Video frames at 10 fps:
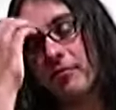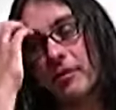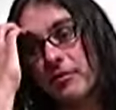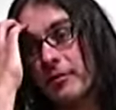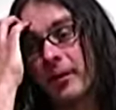
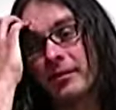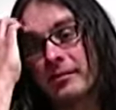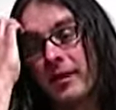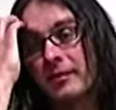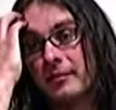3 of them
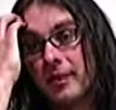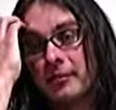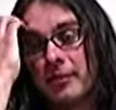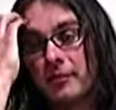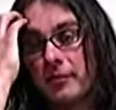and I
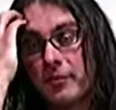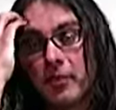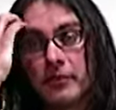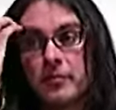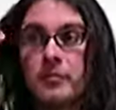love every
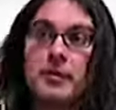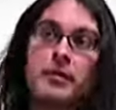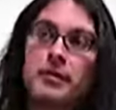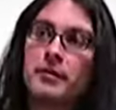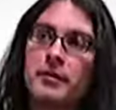one of them.
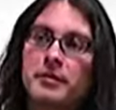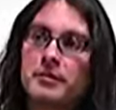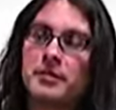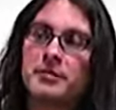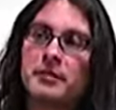
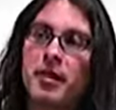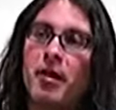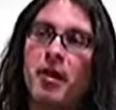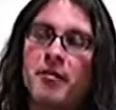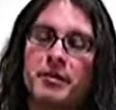Because they
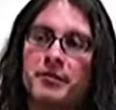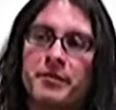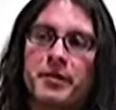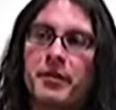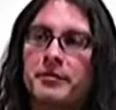all have a
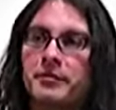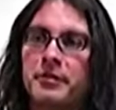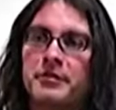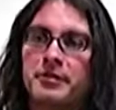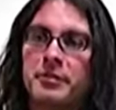different
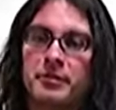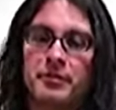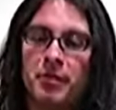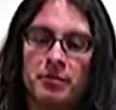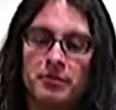characteristic, but
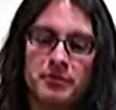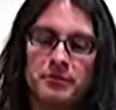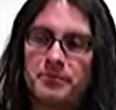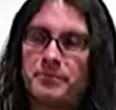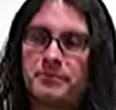they're all just,